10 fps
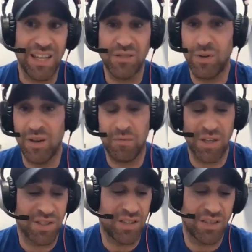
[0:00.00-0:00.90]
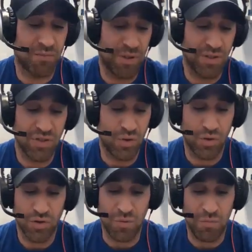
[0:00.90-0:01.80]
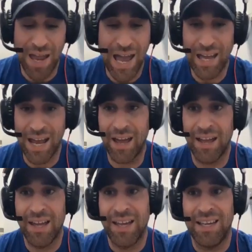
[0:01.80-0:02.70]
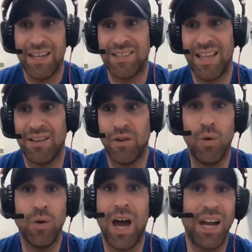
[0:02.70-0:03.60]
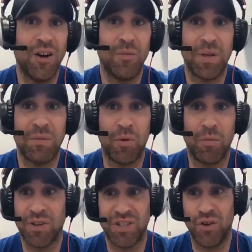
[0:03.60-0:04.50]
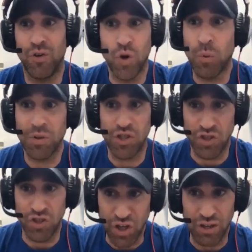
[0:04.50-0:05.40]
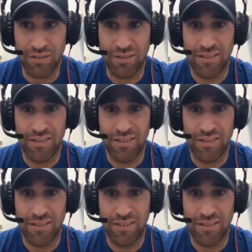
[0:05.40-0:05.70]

That's one of the biggest things business owners are bad at, is they don't hire people because they don't know what they should do.